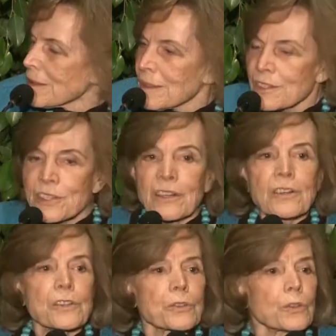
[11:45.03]
There's that
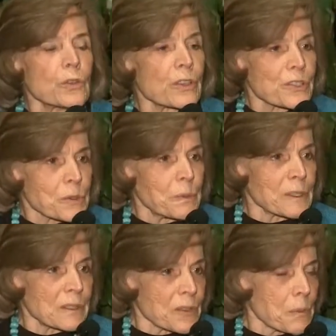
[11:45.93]
other oil
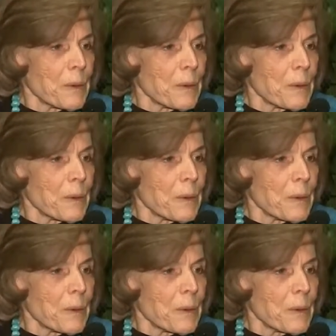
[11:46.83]
spill, the